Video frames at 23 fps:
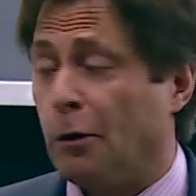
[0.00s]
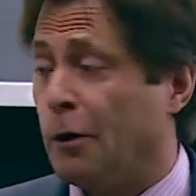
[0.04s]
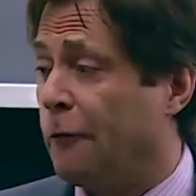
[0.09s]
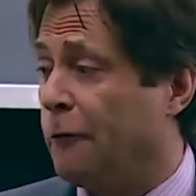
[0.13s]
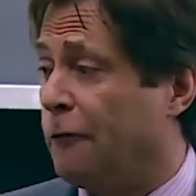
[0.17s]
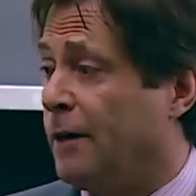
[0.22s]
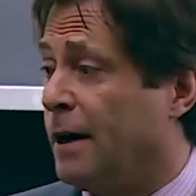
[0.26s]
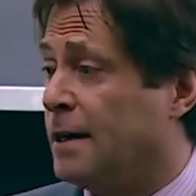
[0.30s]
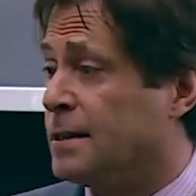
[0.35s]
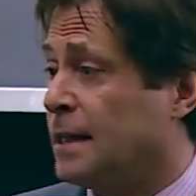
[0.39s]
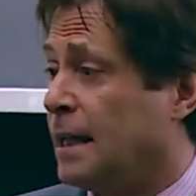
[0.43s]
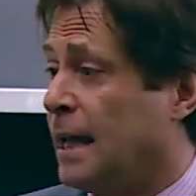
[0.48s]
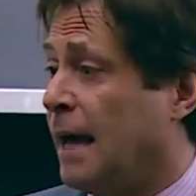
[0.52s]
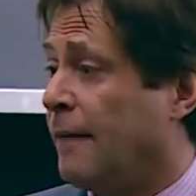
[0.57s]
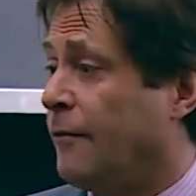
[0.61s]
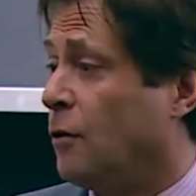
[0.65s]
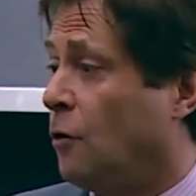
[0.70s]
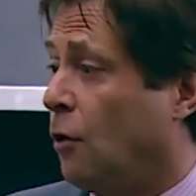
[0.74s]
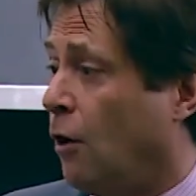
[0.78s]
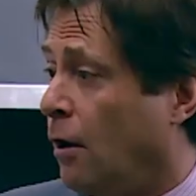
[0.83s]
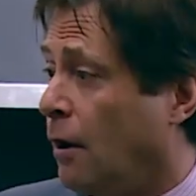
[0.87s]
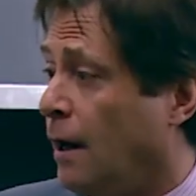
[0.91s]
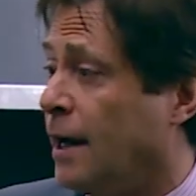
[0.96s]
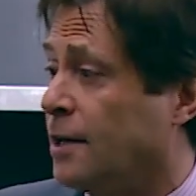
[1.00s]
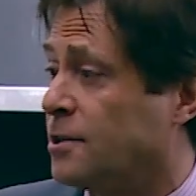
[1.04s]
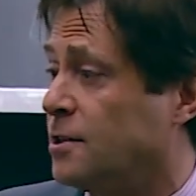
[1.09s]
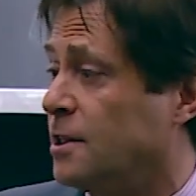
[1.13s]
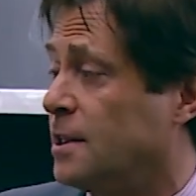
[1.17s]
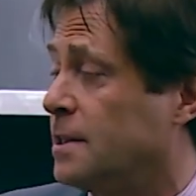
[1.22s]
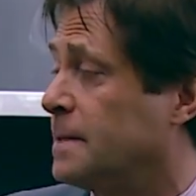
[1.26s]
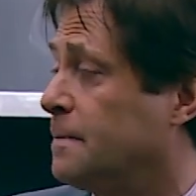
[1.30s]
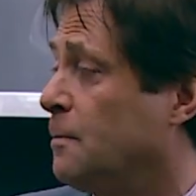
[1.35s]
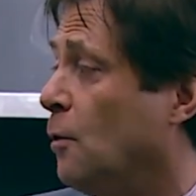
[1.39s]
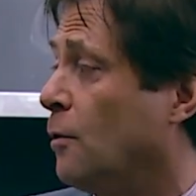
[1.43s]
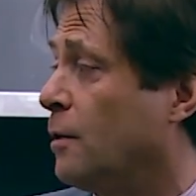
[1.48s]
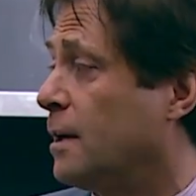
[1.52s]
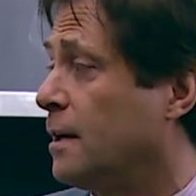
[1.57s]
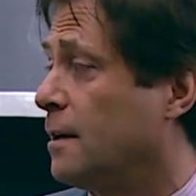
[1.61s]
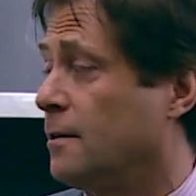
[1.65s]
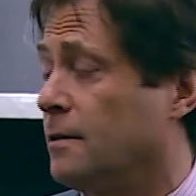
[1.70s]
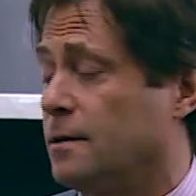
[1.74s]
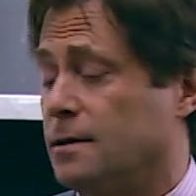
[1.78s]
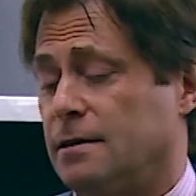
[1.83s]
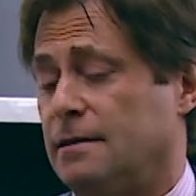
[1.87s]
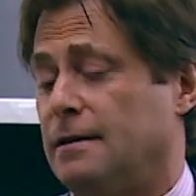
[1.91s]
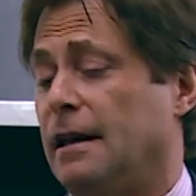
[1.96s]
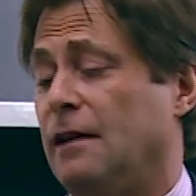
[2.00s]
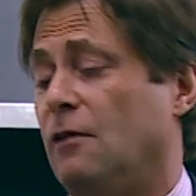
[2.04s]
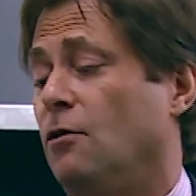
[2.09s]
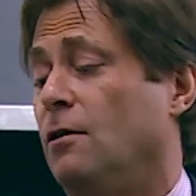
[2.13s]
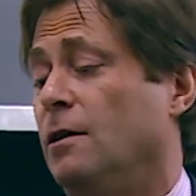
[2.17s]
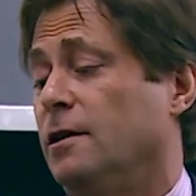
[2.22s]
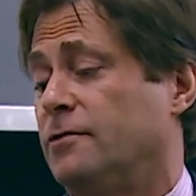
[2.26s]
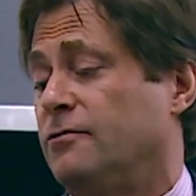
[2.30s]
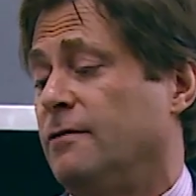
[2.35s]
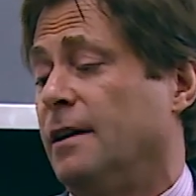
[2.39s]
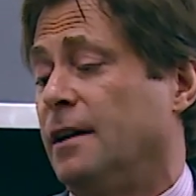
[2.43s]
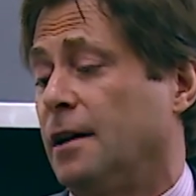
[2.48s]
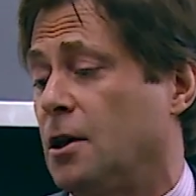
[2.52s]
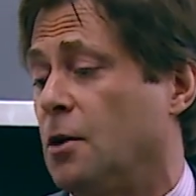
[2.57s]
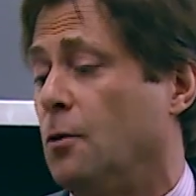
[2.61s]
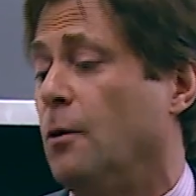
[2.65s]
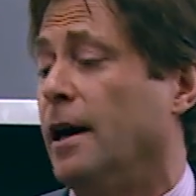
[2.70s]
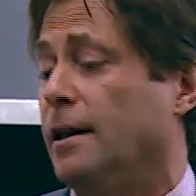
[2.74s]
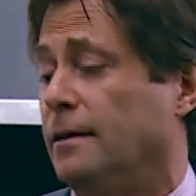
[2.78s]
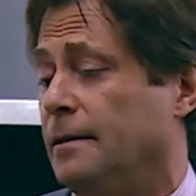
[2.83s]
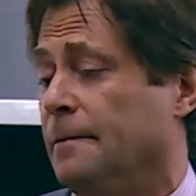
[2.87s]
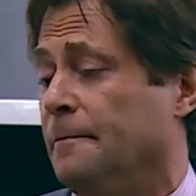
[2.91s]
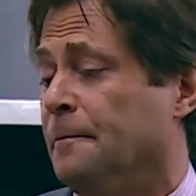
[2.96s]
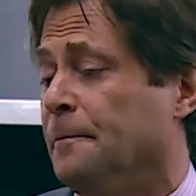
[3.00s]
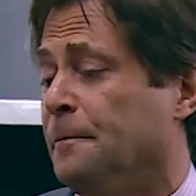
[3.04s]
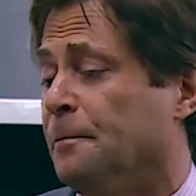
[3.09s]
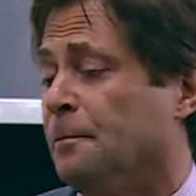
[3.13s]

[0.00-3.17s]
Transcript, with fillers: the friends I have who are actually smokers, they are all trying to quit.